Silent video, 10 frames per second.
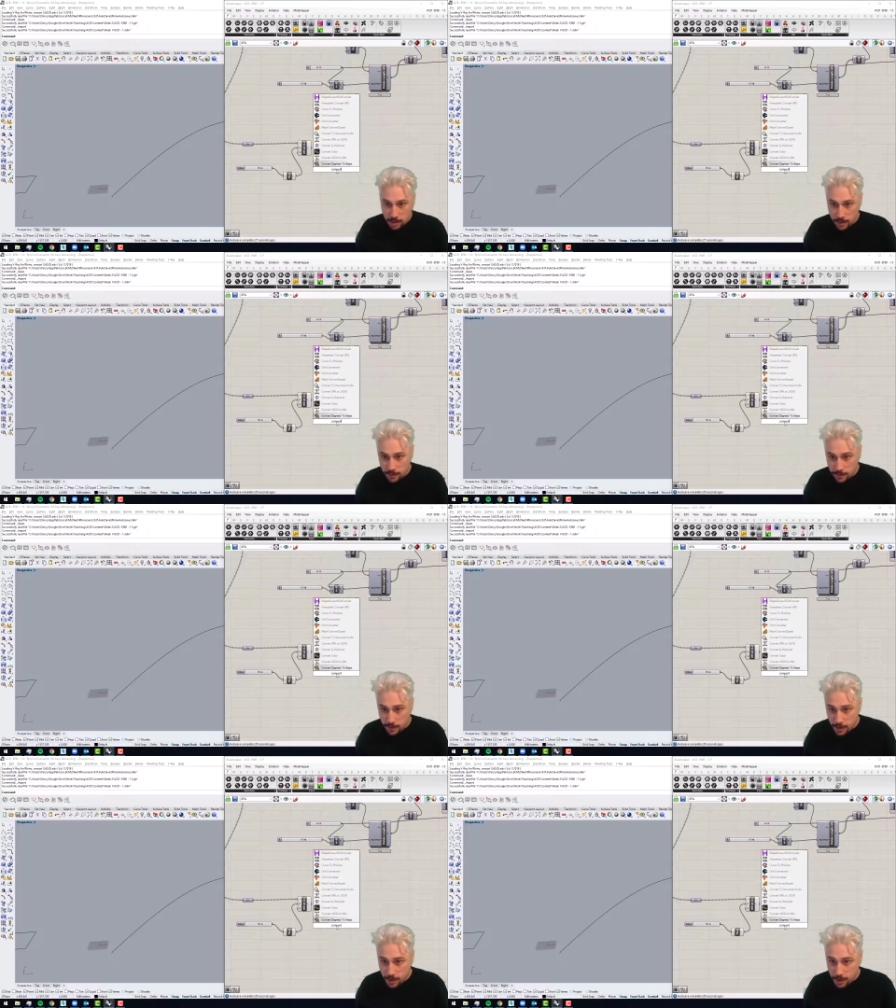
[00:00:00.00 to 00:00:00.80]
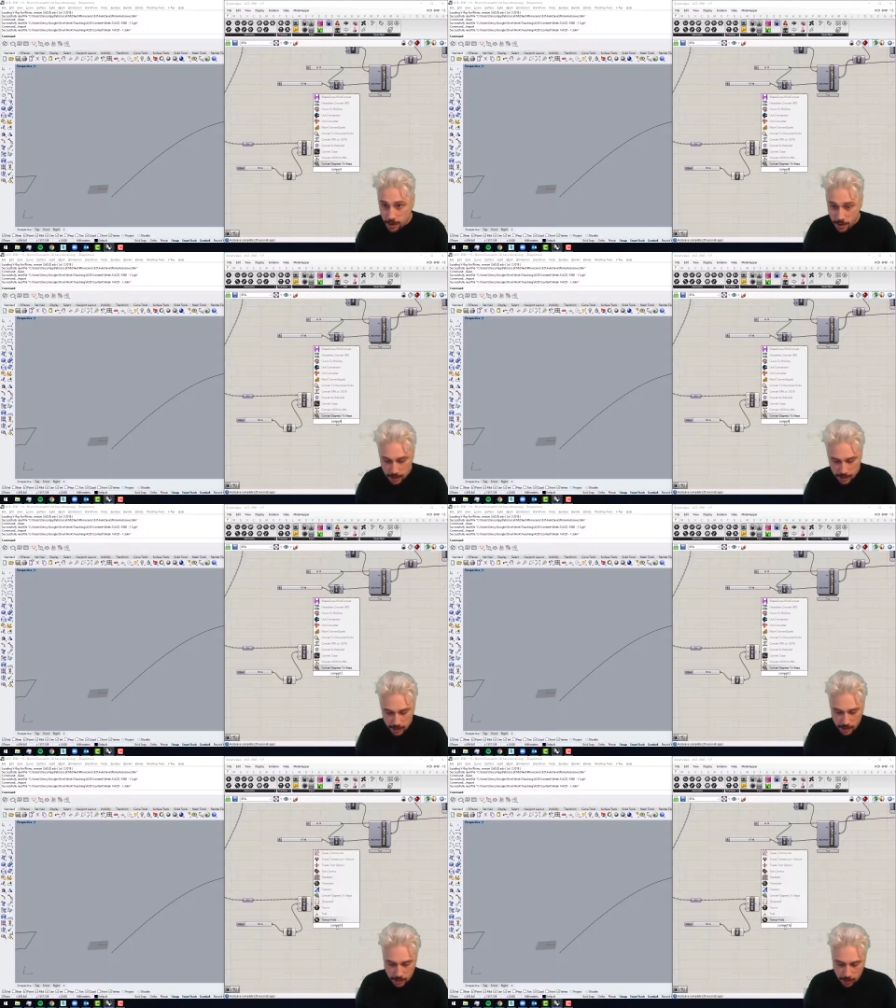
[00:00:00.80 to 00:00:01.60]
convert
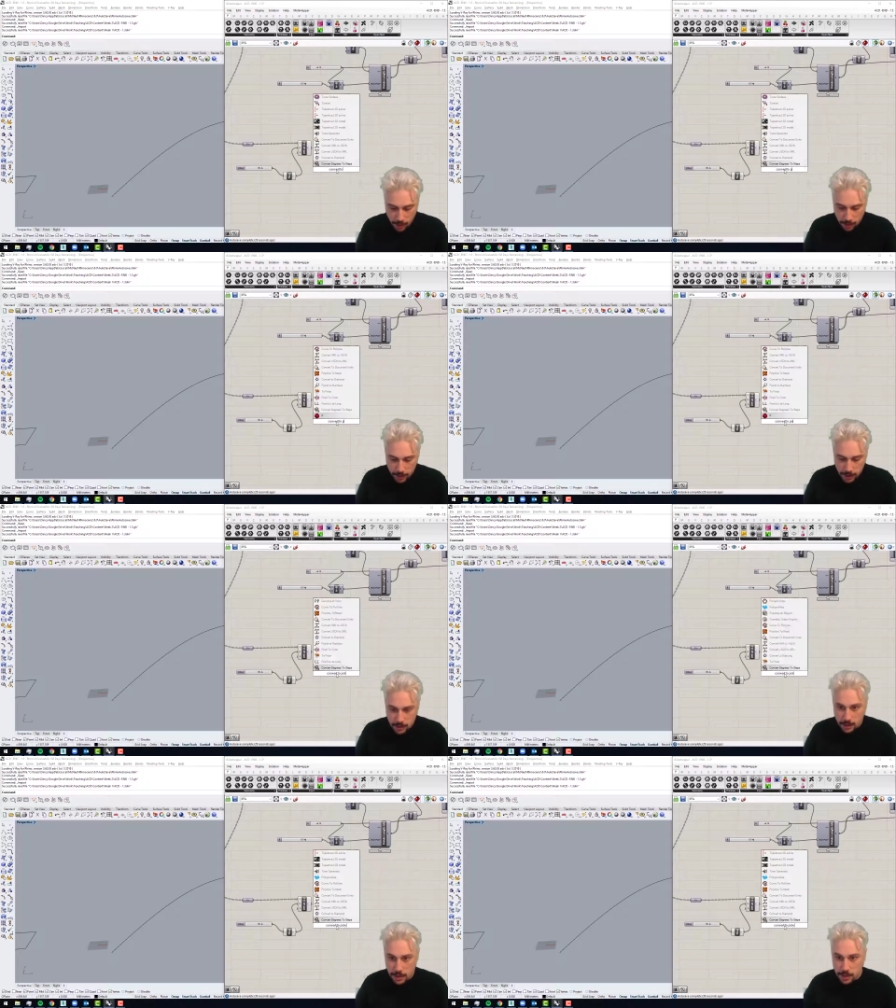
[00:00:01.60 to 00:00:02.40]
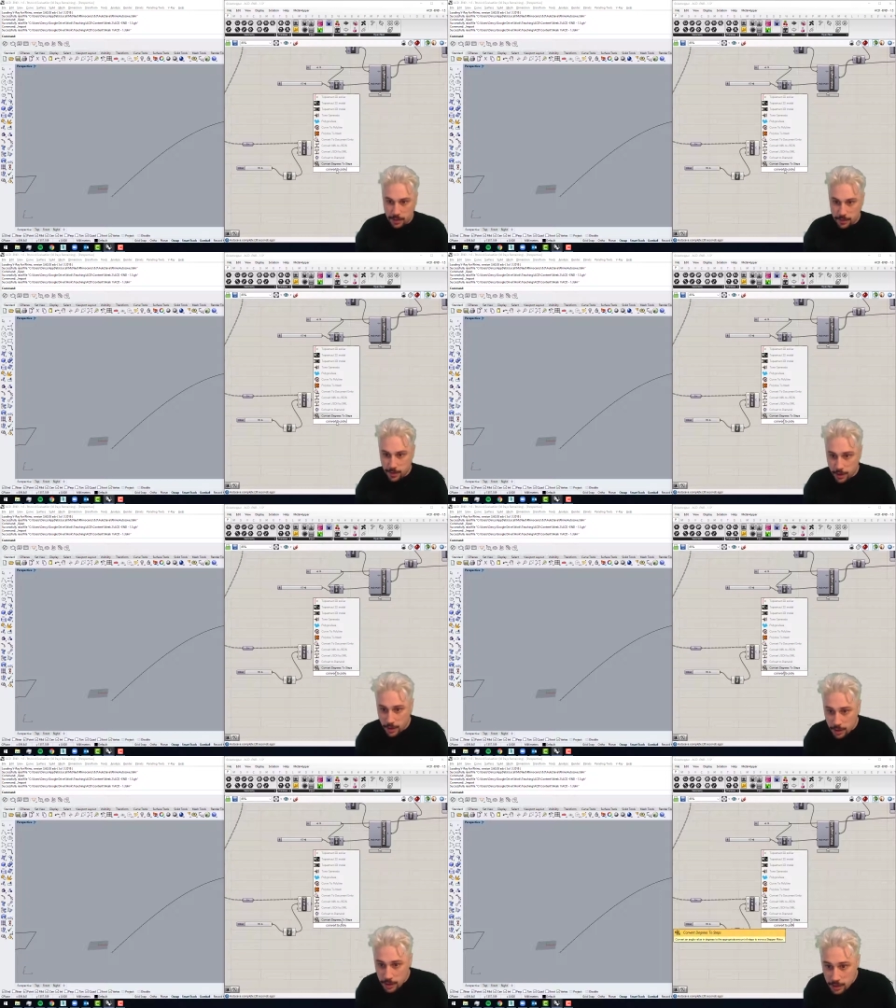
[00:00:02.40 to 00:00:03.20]
to poly. So I'm going to
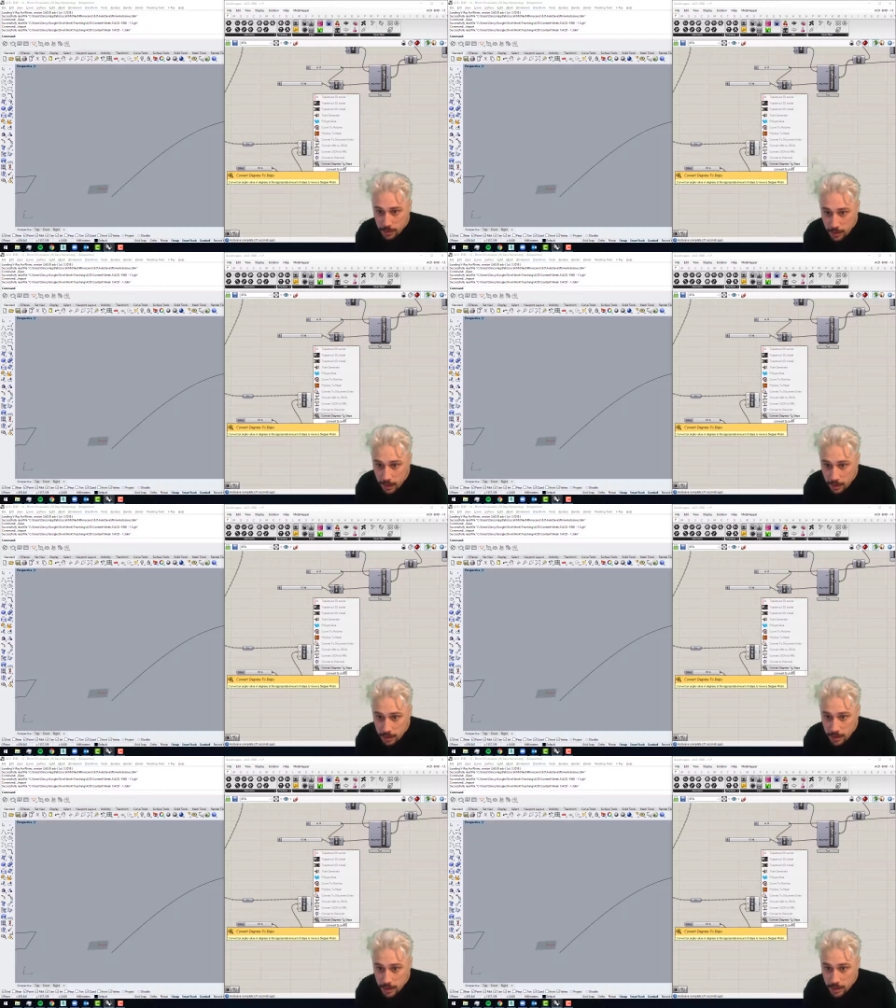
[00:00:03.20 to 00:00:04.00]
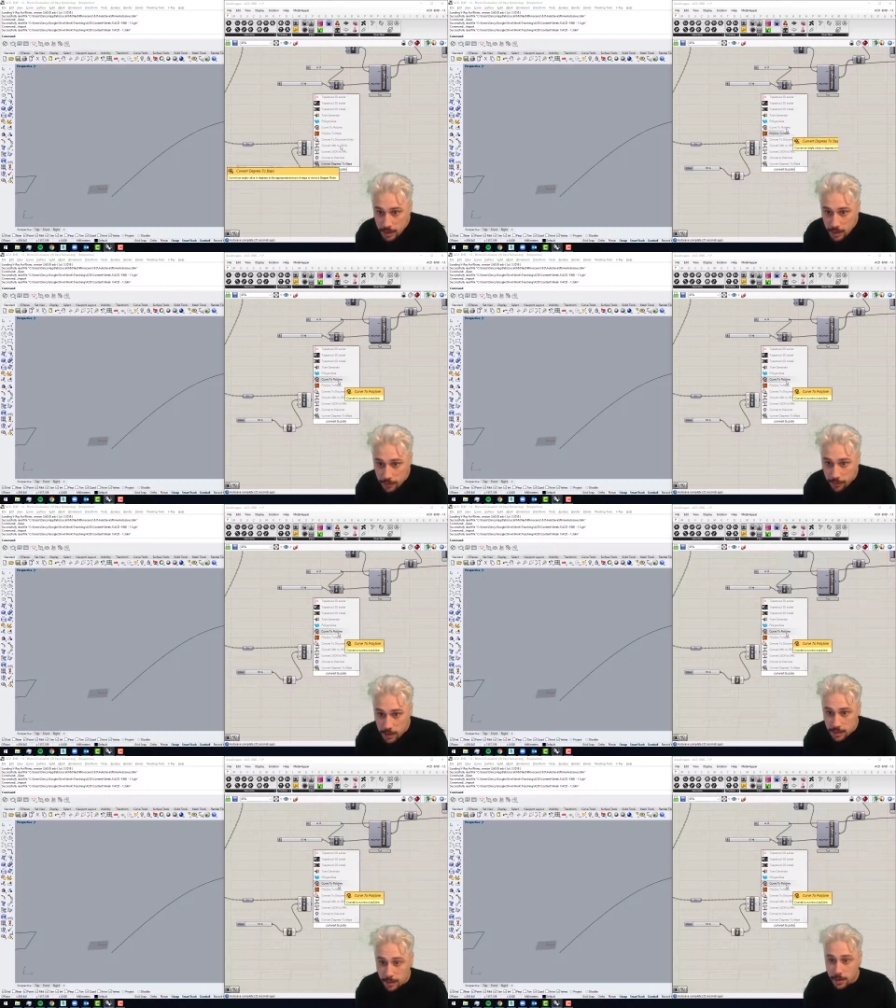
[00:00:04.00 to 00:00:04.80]
convert, where is it?
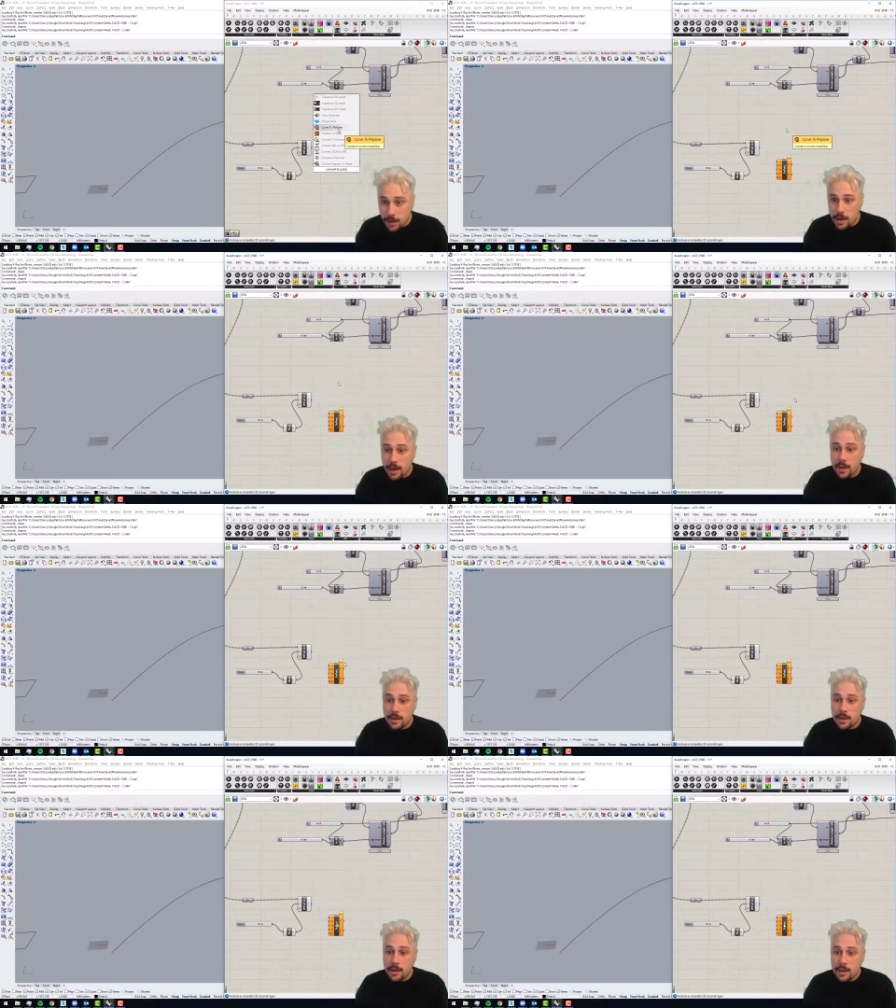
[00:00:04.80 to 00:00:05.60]
Convert to polyline.